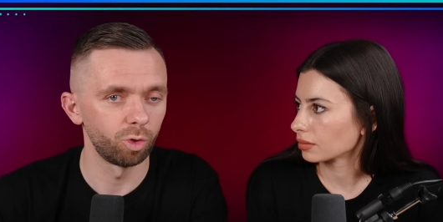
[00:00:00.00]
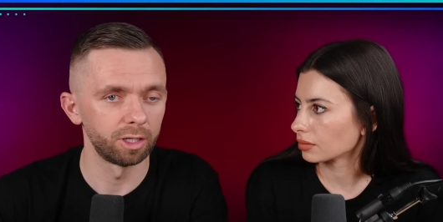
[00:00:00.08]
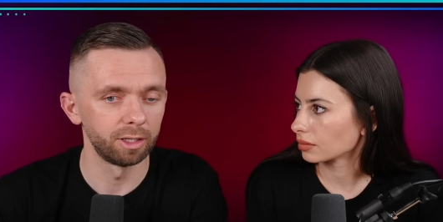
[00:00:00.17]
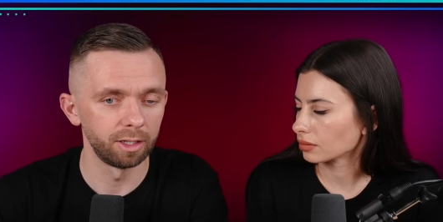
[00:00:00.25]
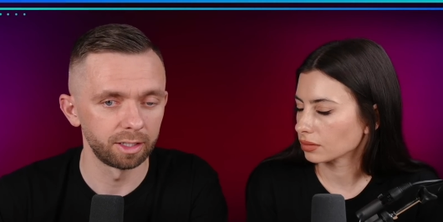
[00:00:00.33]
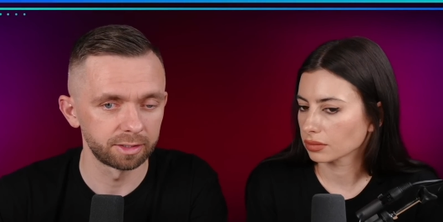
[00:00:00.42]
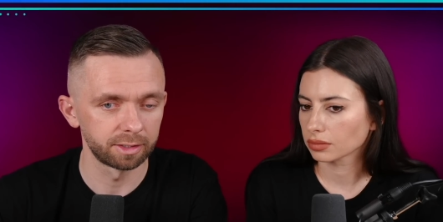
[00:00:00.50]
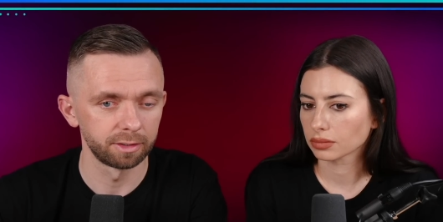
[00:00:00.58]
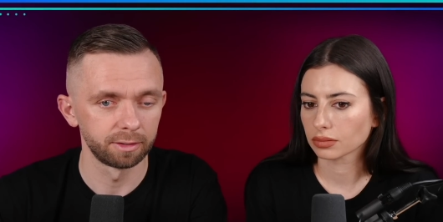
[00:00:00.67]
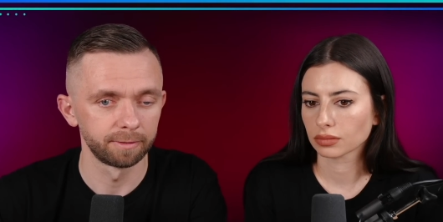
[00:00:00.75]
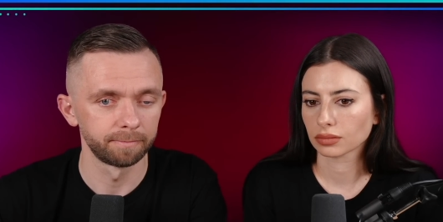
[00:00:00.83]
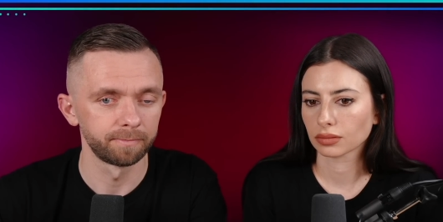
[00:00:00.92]
Speaker 1: lust.
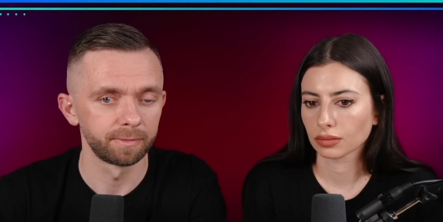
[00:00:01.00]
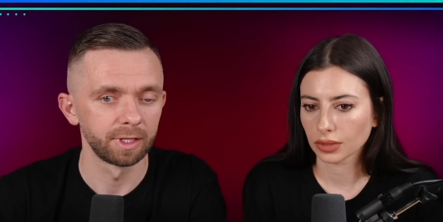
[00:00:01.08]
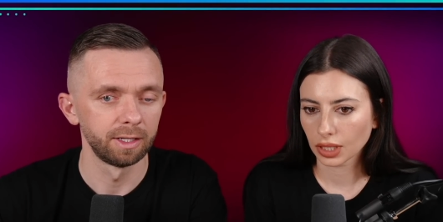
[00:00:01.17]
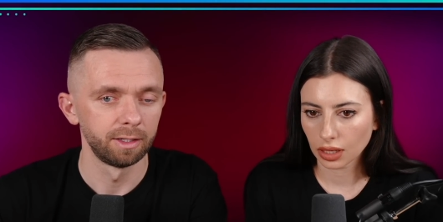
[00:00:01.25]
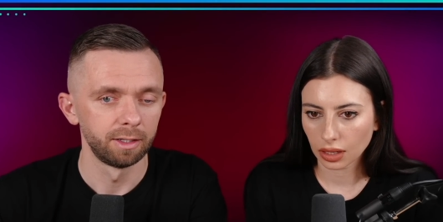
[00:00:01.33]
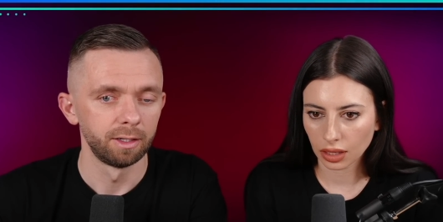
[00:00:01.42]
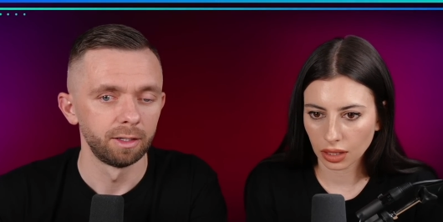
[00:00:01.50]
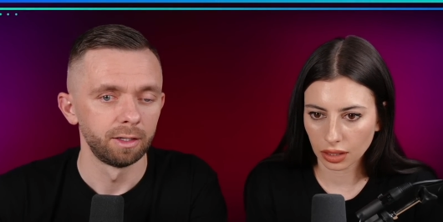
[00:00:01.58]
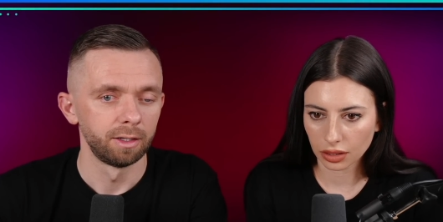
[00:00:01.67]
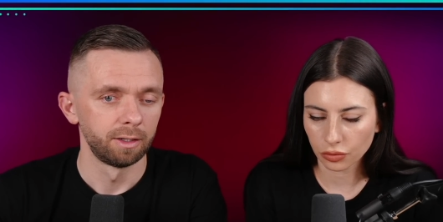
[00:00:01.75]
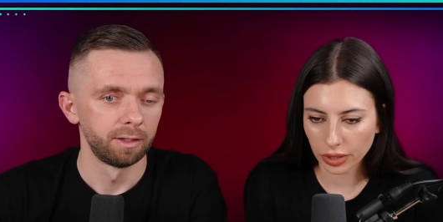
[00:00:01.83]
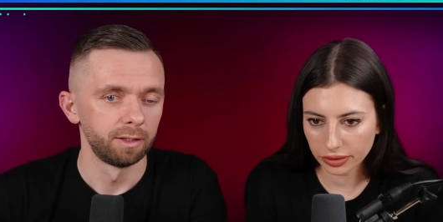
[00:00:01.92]
Speaker 2: Uh,
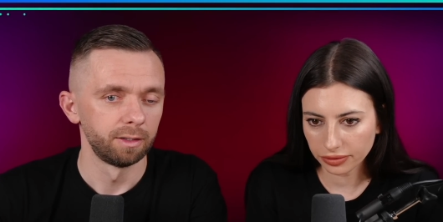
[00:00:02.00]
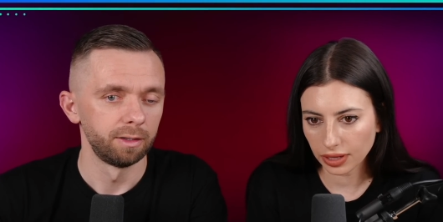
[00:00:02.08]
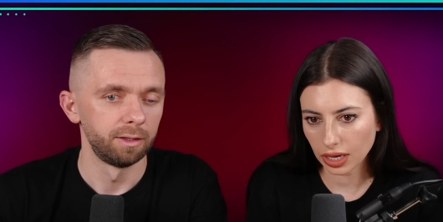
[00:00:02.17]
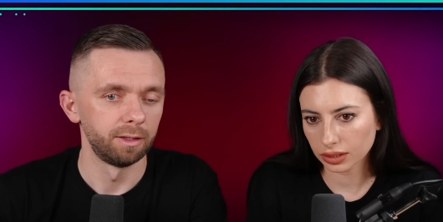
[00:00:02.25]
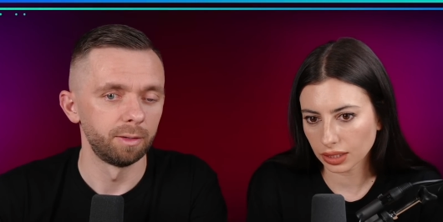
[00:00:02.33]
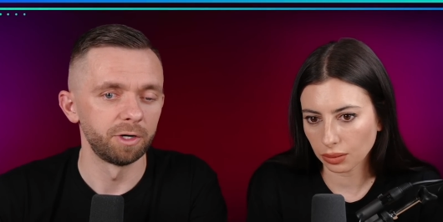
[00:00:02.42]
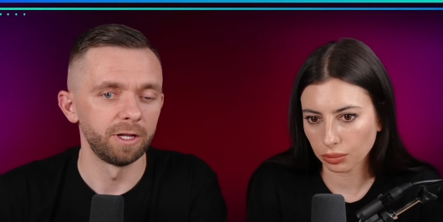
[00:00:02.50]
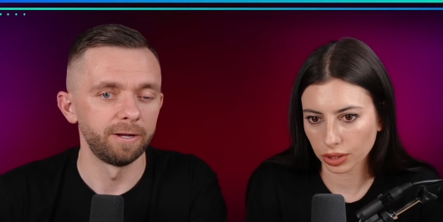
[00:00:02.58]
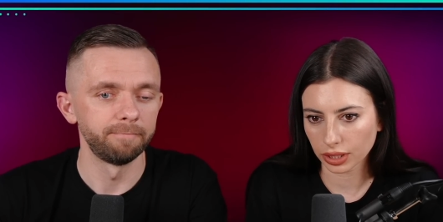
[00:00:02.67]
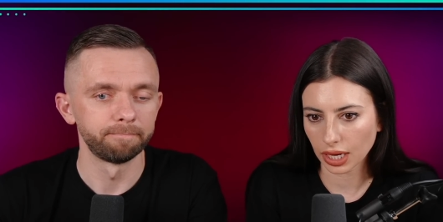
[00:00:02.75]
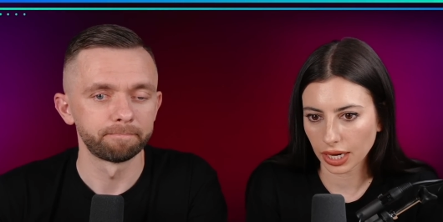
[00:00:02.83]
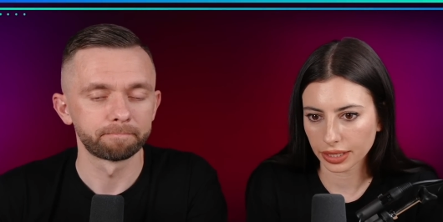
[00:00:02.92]
red flag number, number
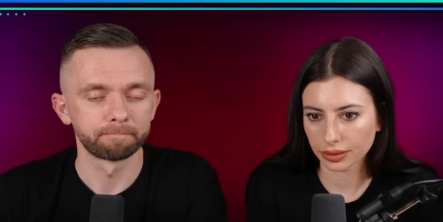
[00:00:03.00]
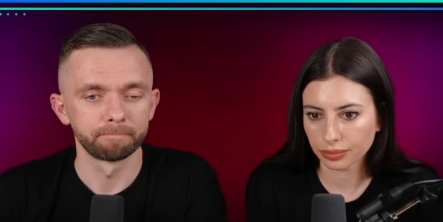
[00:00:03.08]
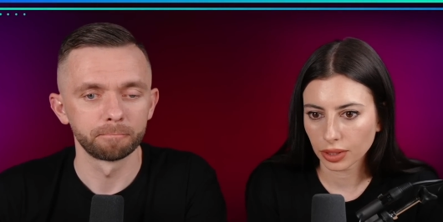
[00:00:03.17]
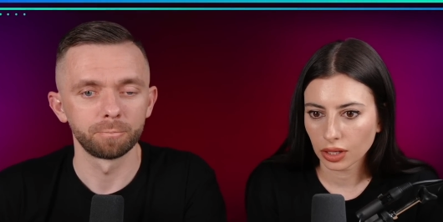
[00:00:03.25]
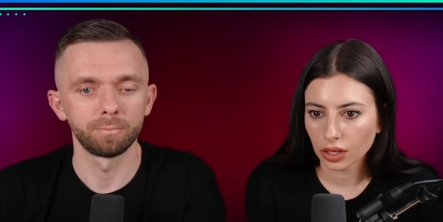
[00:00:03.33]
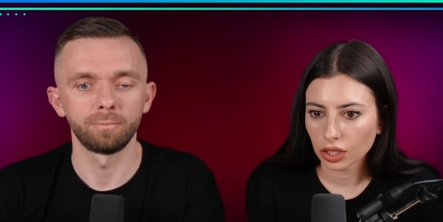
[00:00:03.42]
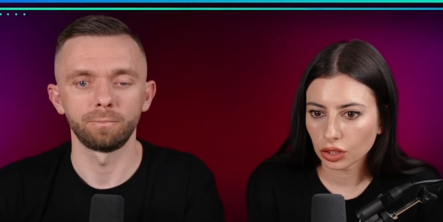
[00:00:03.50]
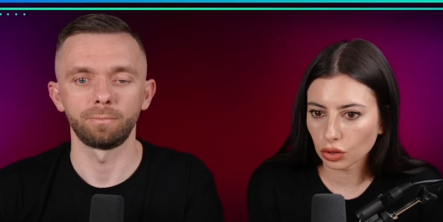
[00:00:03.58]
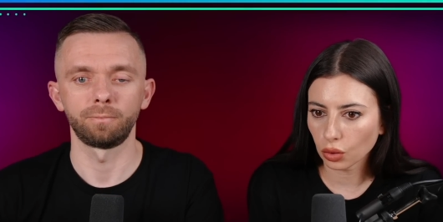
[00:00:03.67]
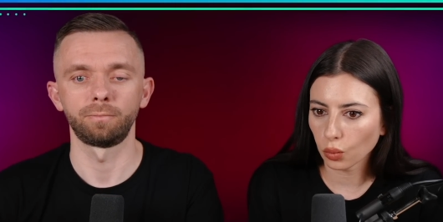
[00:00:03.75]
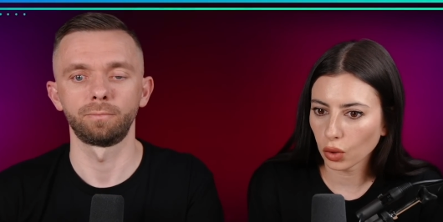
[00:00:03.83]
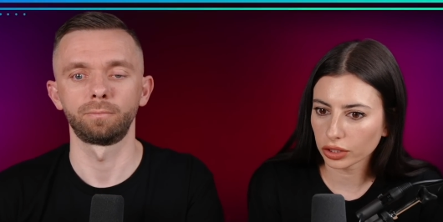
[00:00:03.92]
nine. nine. You
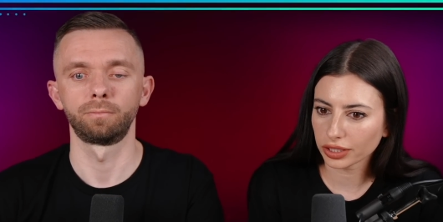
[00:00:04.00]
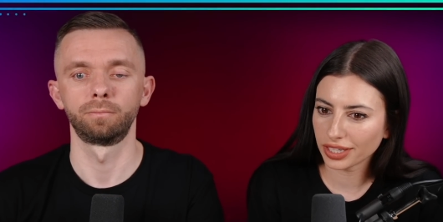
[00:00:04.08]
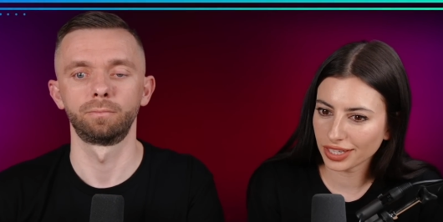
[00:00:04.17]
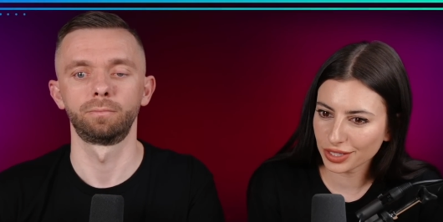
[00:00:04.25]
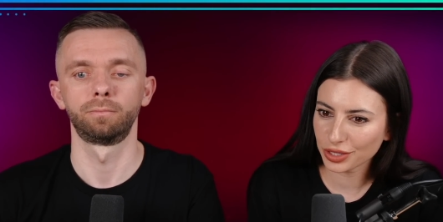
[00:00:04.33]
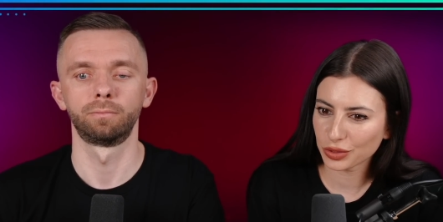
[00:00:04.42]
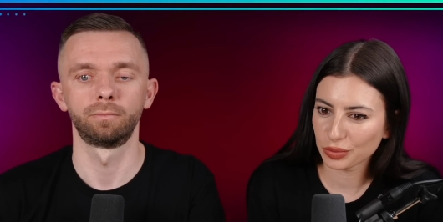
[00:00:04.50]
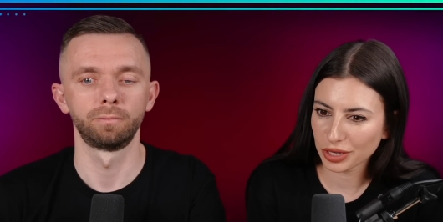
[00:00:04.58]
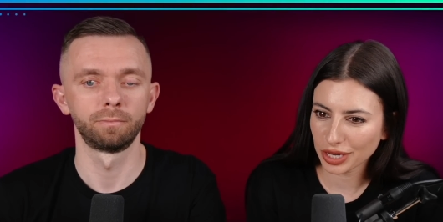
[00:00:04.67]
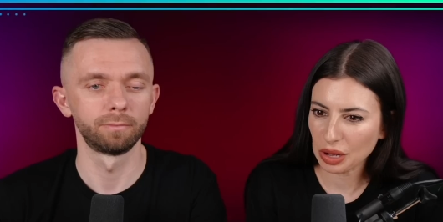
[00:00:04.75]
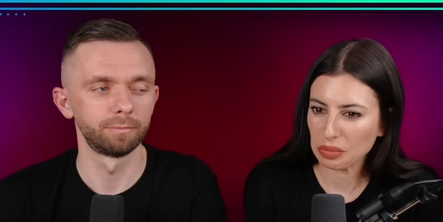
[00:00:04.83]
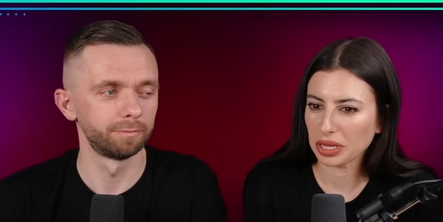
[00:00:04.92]
don't want kids to
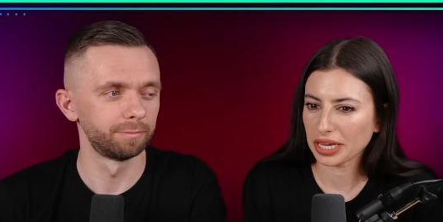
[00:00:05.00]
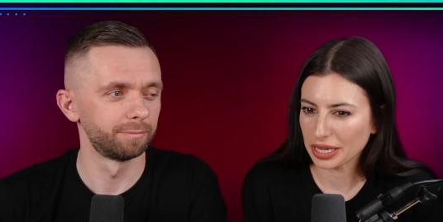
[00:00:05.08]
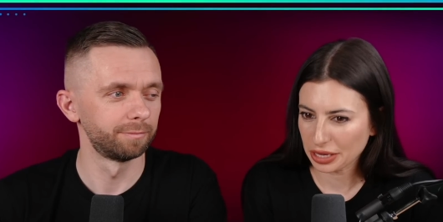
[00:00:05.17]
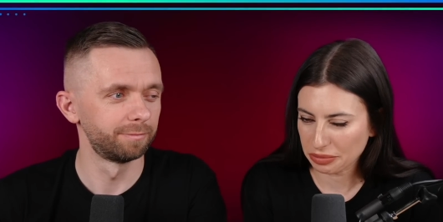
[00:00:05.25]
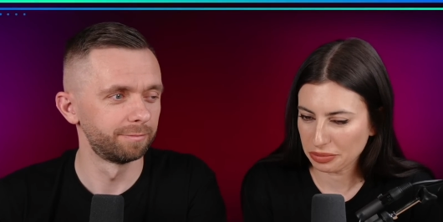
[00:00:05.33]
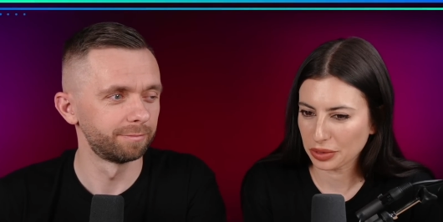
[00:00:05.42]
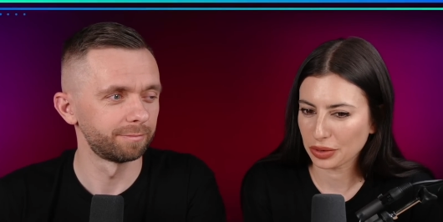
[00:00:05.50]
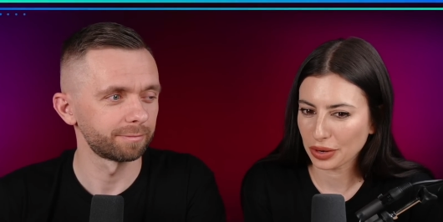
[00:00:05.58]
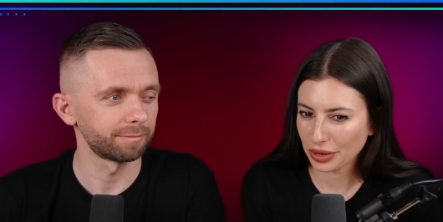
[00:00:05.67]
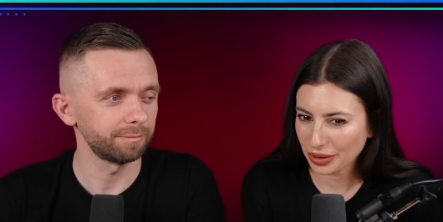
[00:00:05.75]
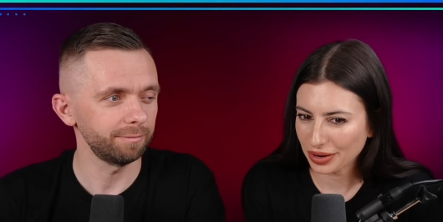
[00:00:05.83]
become like him or her.